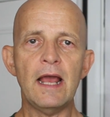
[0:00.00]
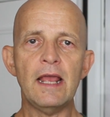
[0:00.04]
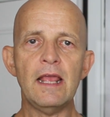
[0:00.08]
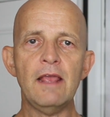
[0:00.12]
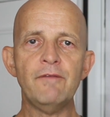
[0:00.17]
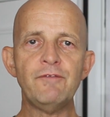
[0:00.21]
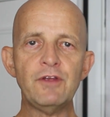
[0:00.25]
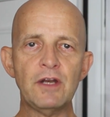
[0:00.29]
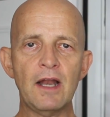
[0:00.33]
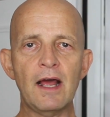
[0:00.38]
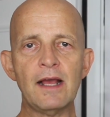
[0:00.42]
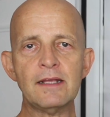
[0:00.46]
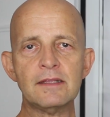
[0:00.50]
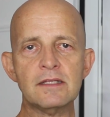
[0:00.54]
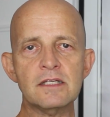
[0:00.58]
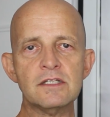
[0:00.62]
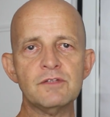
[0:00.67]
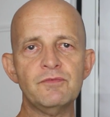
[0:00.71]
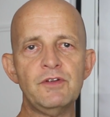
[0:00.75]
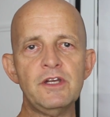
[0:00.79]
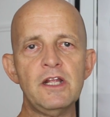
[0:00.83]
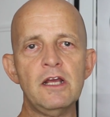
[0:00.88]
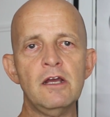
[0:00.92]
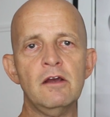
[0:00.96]
If you like this
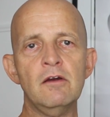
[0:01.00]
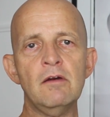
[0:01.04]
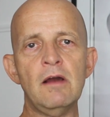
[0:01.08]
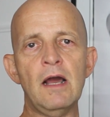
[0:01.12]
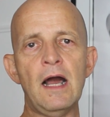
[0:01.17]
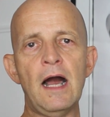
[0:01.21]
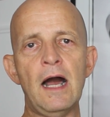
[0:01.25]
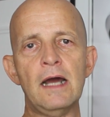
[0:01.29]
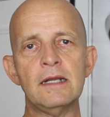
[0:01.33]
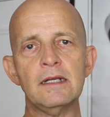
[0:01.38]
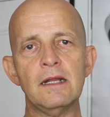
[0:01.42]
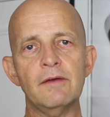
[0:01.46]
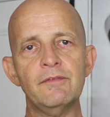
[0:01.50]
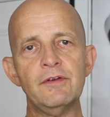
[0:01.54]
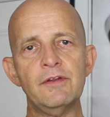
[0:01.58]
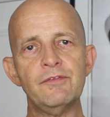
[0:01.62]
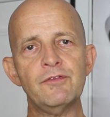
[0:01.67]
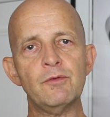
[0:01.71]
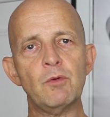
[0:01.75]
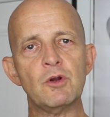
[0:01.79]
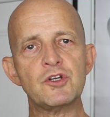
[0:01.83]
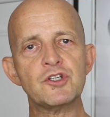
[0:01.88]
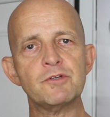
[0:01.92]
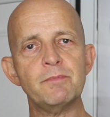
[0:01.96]
video, I'd love it if
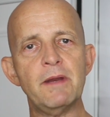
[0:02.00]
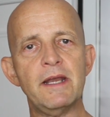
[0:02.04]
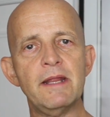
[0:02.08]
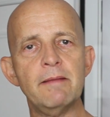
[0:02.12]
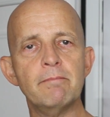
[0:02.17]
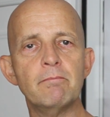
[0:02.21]
you watch many